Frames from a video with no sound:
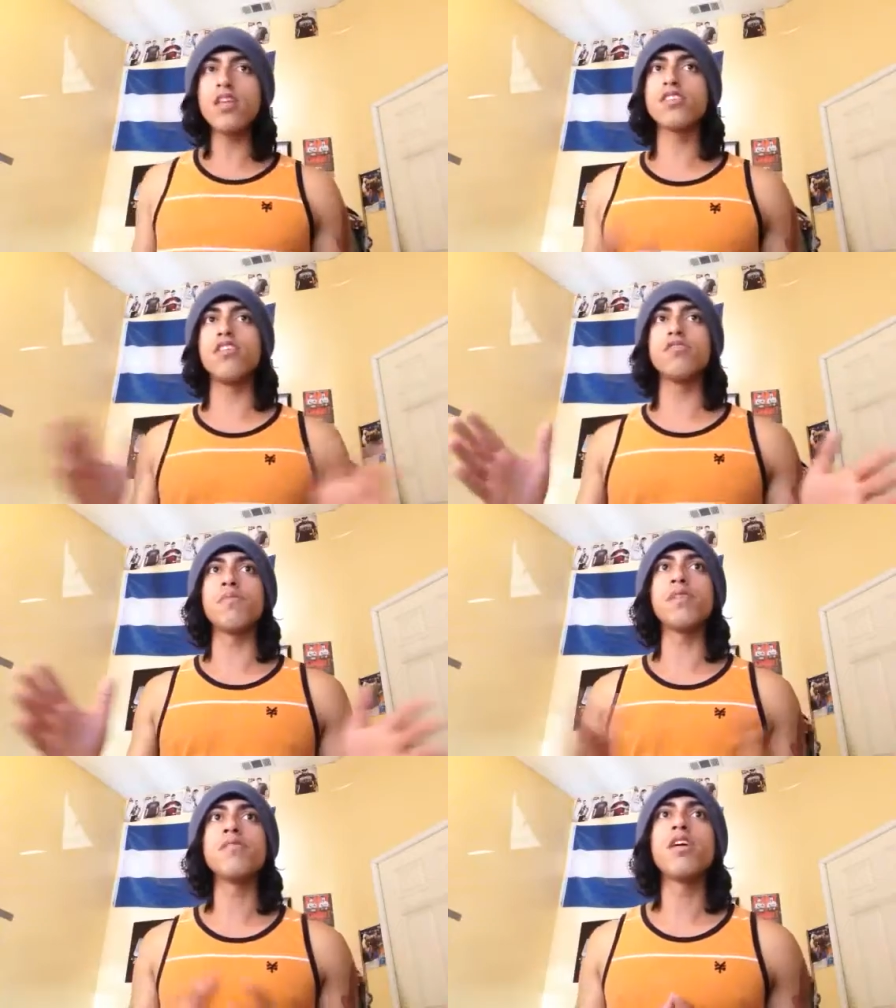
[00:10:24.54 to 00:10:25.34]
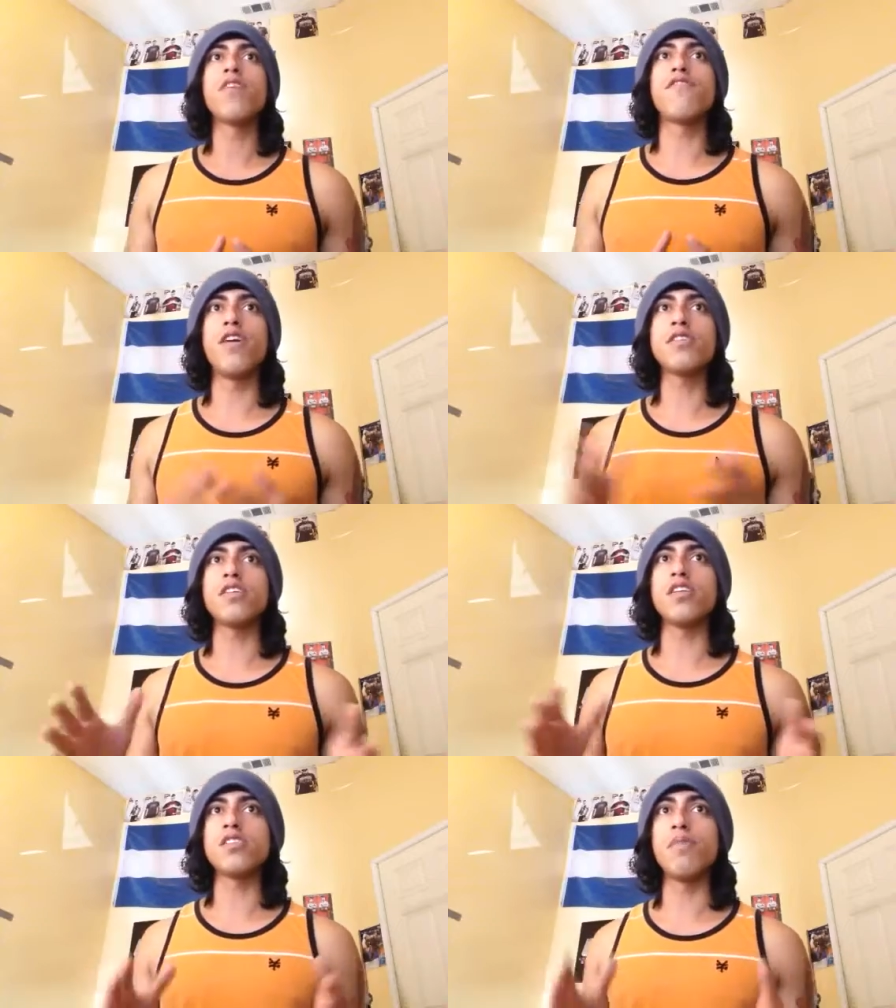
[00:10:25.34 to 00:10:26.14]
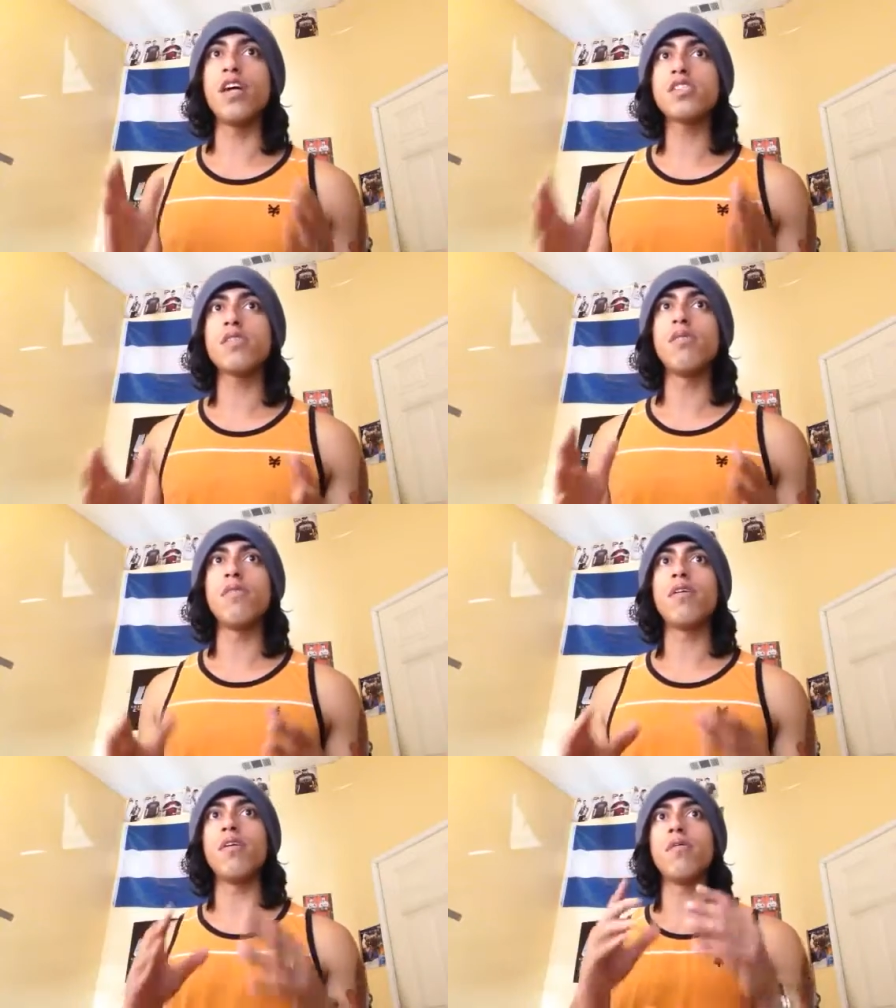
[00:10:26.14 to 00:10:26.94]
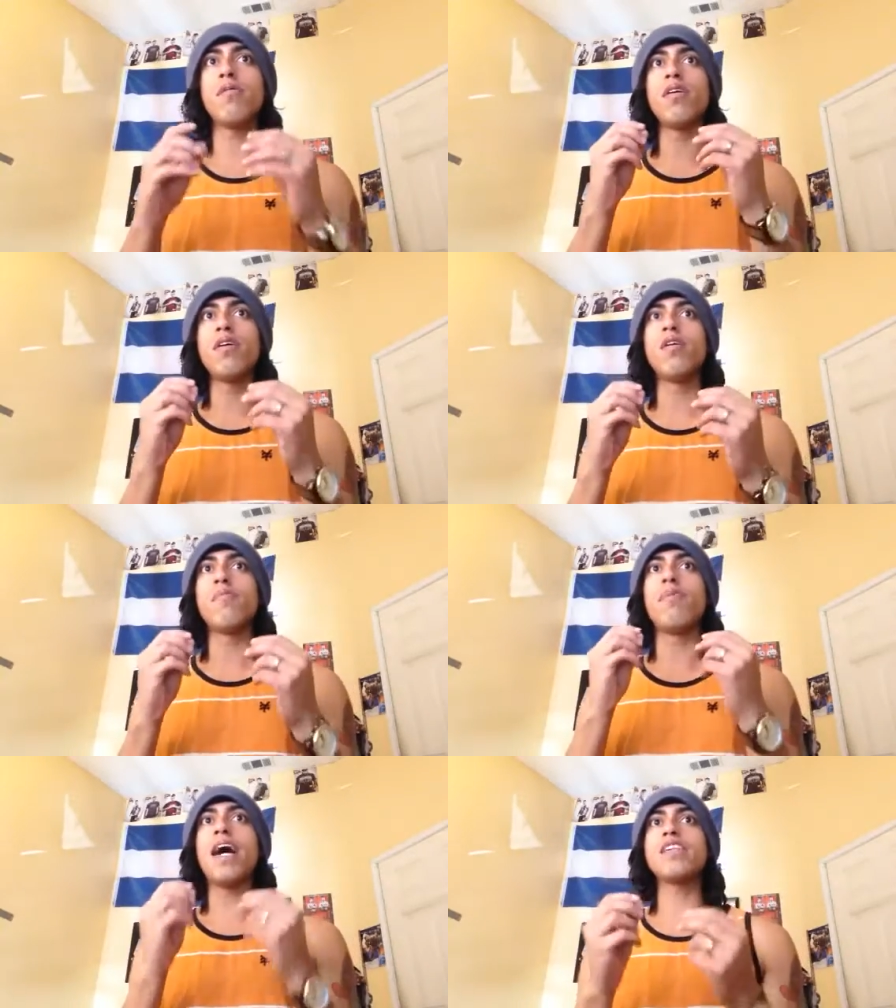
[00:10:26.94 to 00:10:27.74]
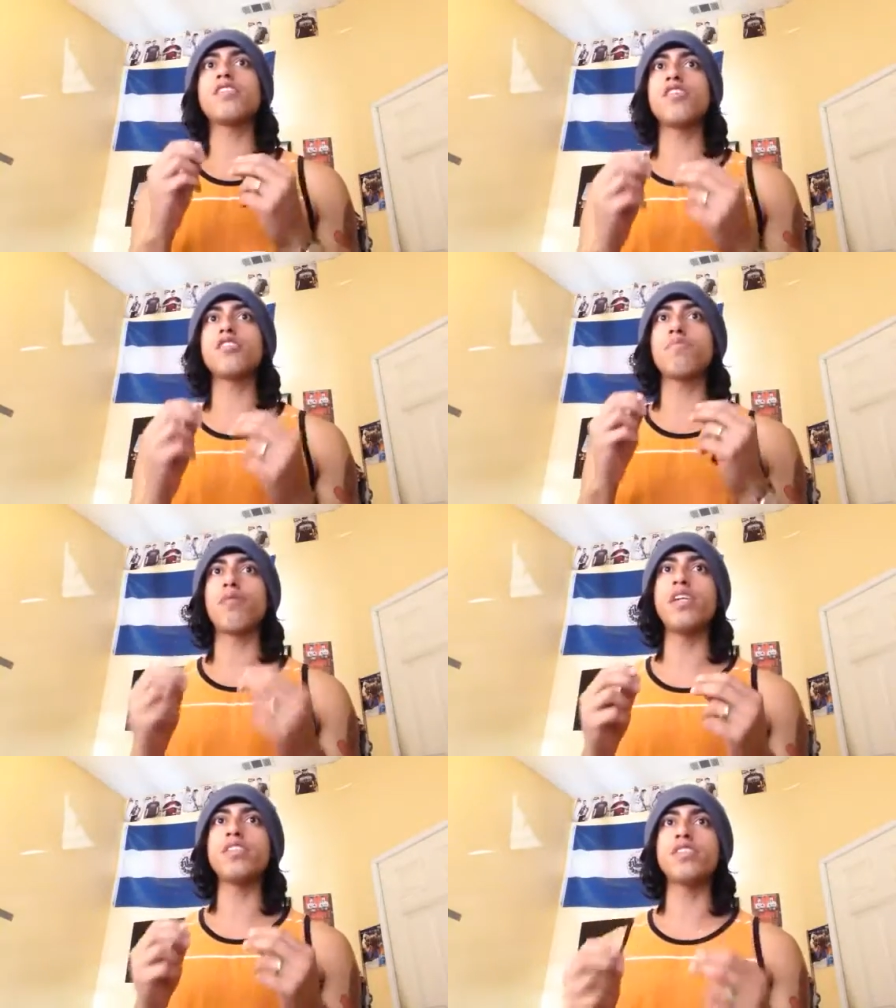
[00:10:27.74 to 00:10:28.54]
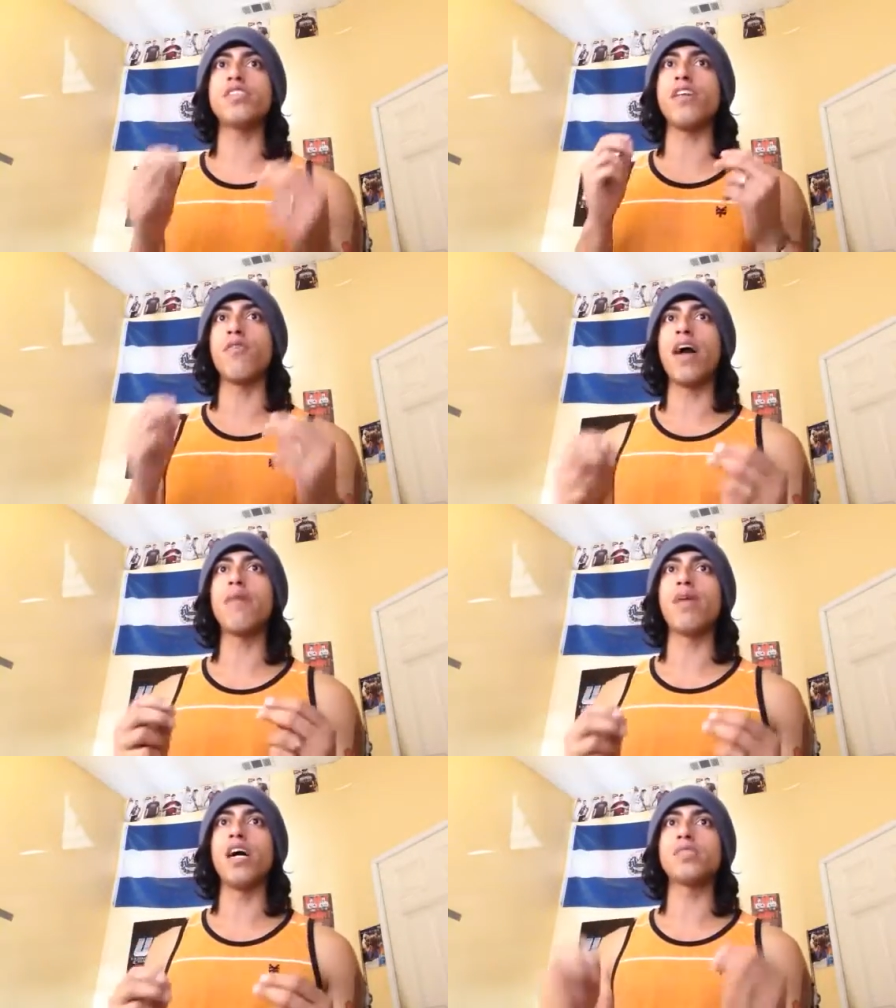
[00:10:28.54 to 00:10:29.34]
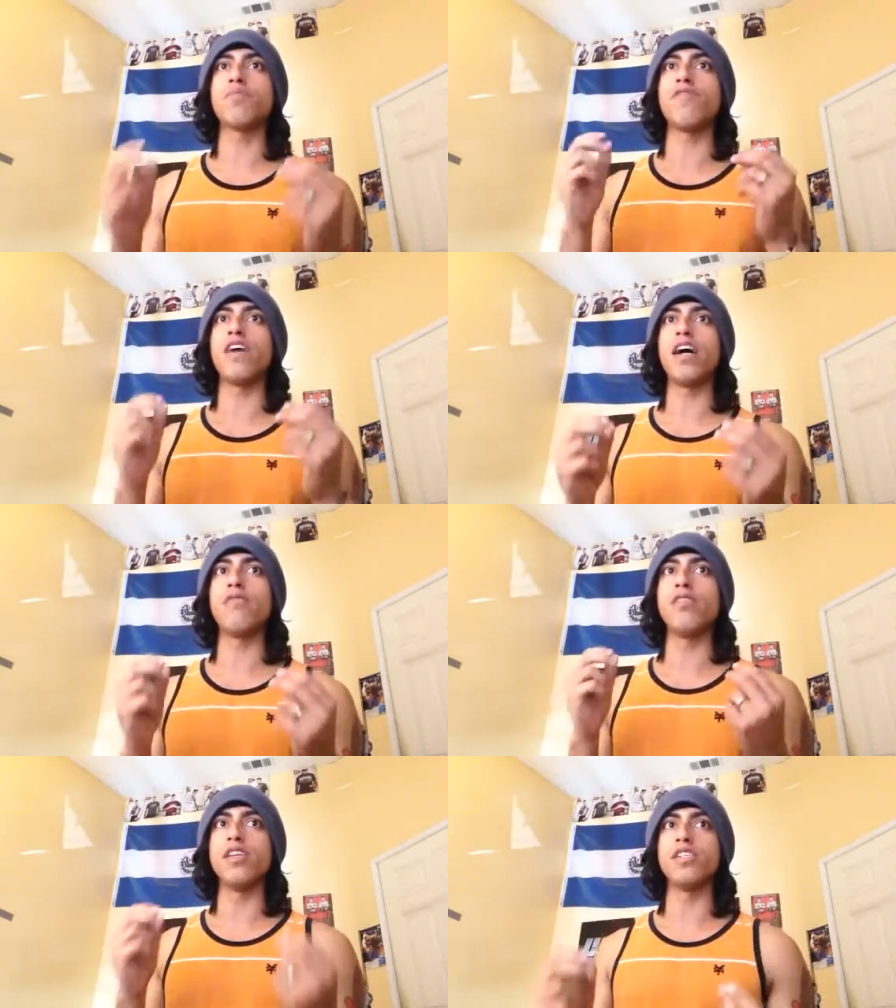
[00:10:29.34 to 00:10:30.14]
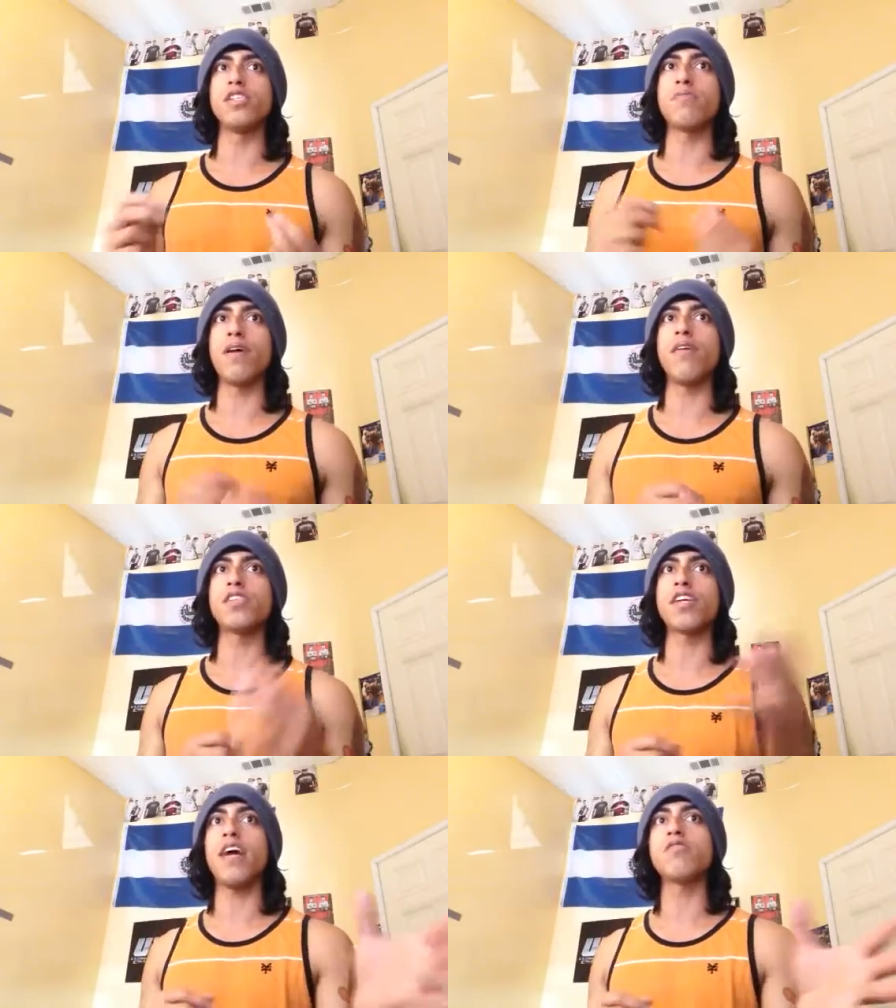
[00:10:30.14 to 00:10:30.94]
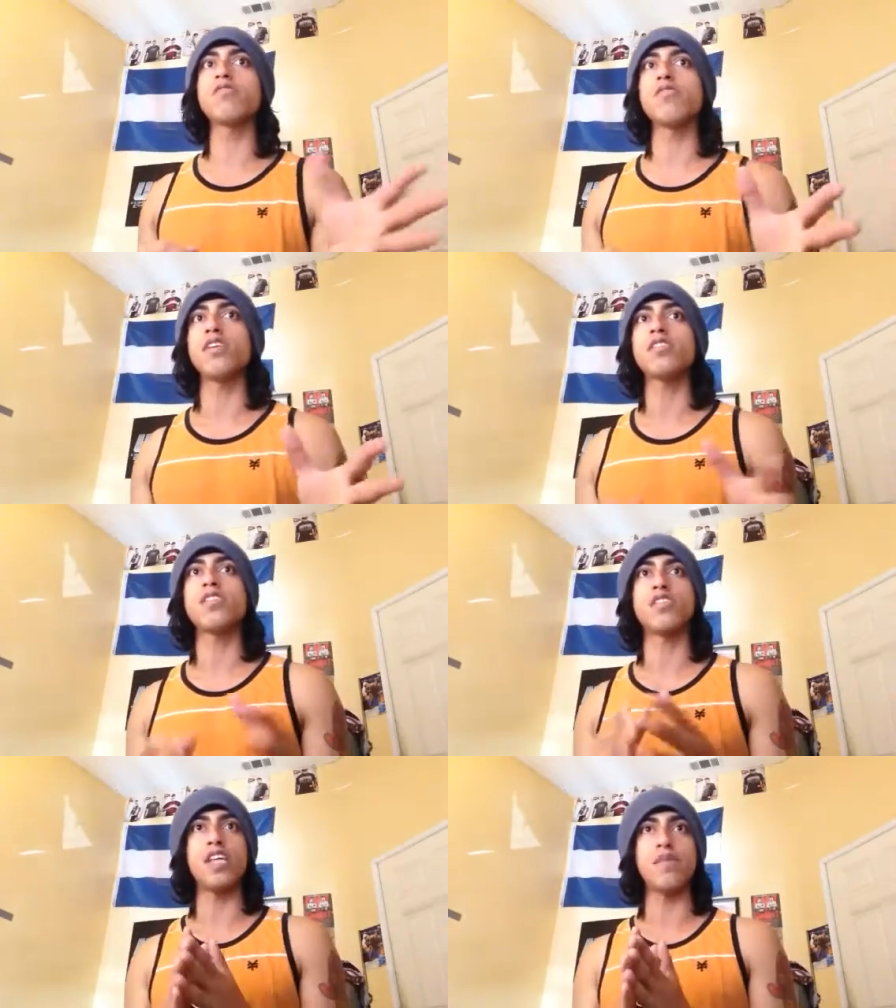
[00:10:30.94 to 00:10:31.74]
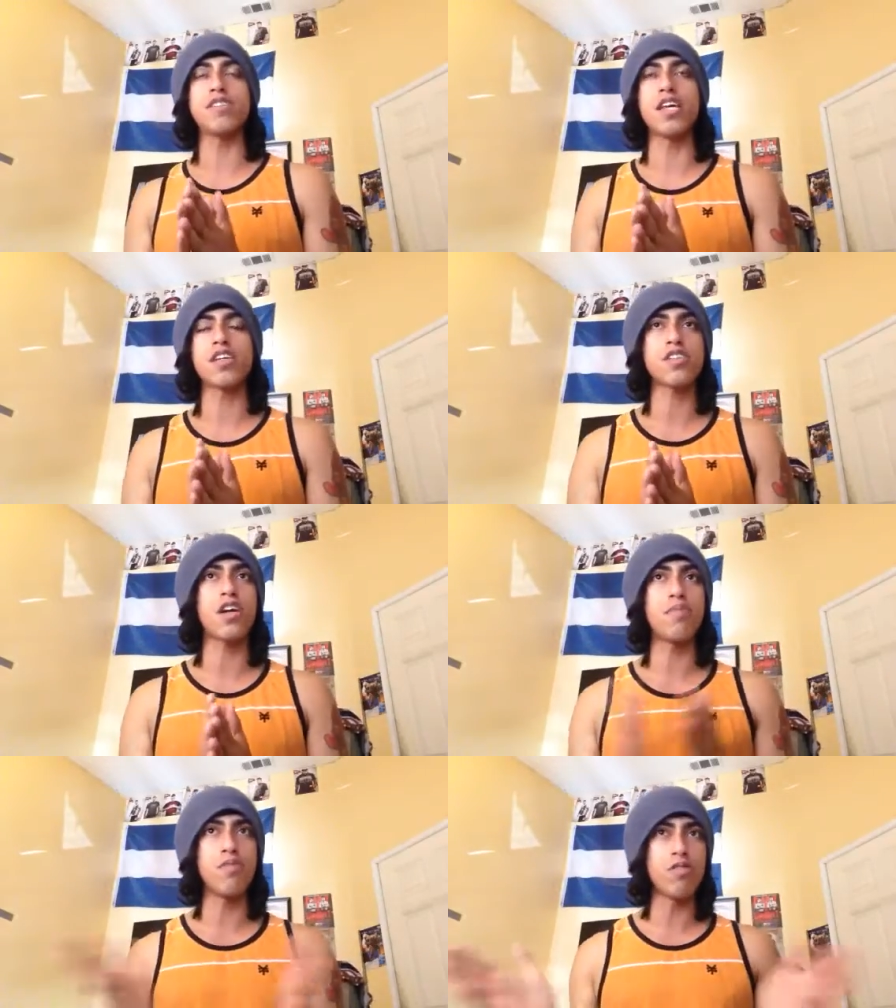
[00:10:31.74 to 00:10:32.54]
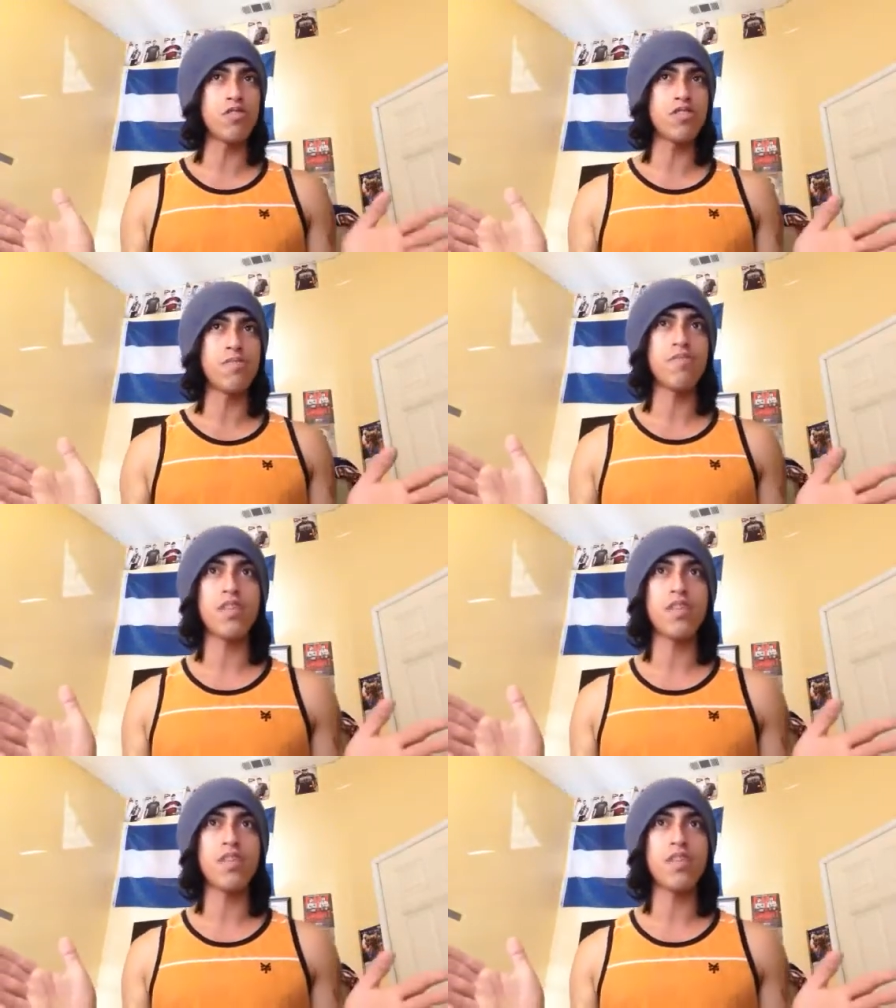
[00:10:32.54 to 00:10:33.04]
excuse me, for instance, must pastors, priests, and rabbis provide religious marriage counseling to same sex couples?